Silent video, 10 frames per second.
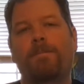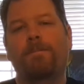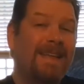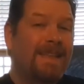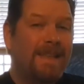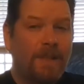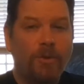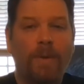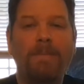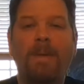This is
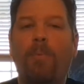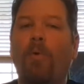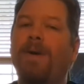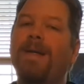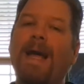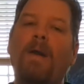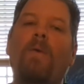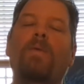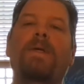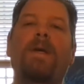extremely important not
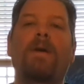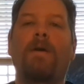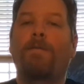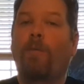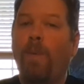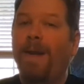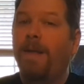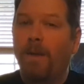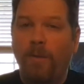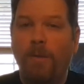only for
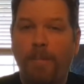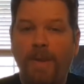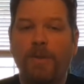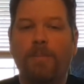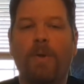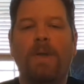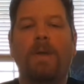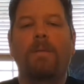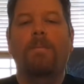writing a good picture book,